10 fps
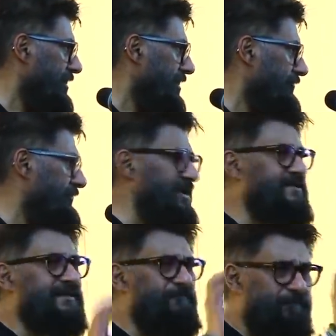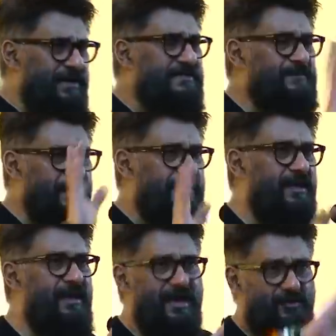Very simply
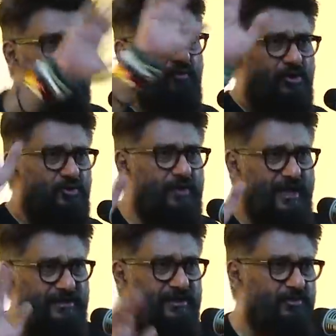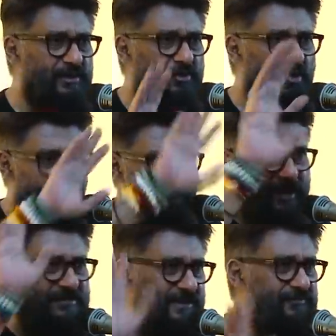speaking, I don't want to get into the
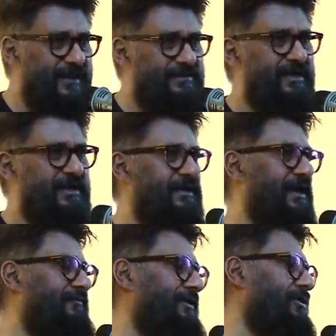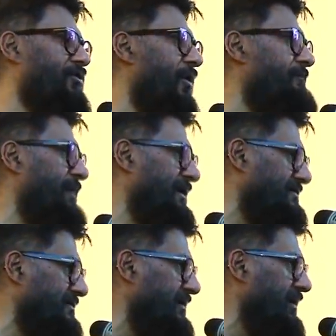complex. Advaita can get very
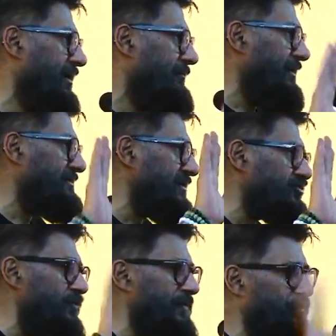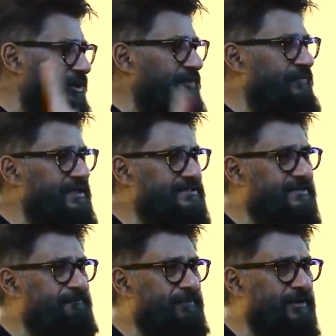complex. But just to put it very
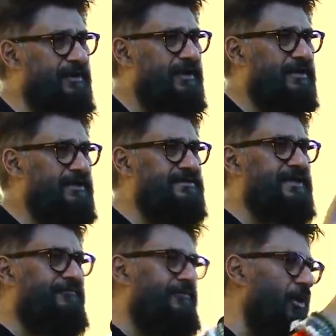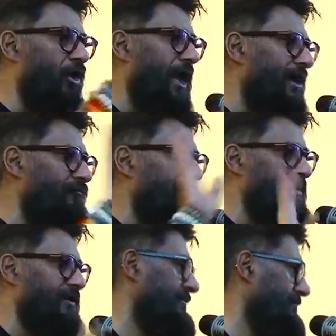simple, he said, we all are
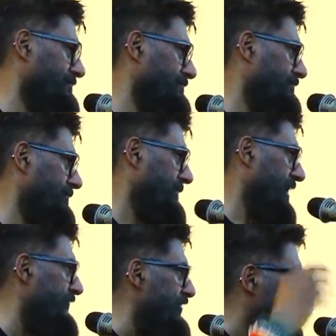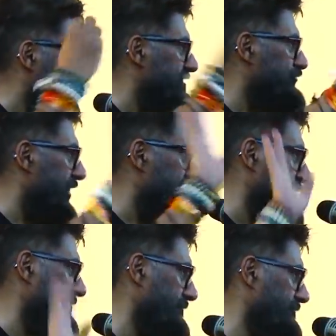one. Everything is one.
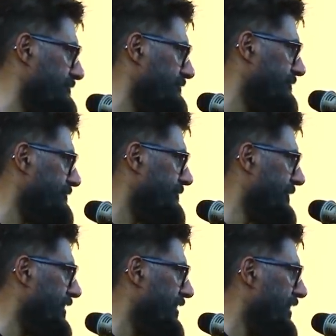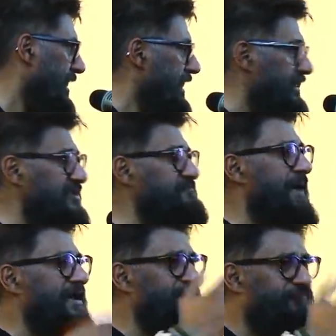It is
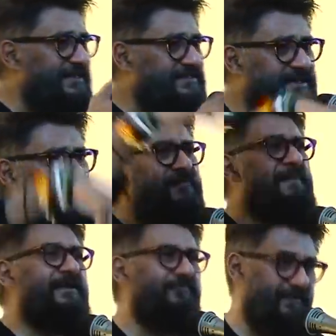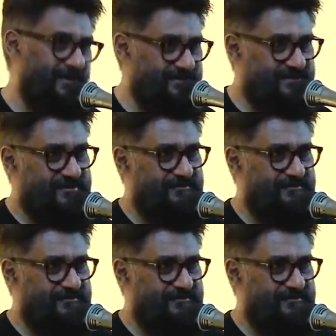manifested in many ways.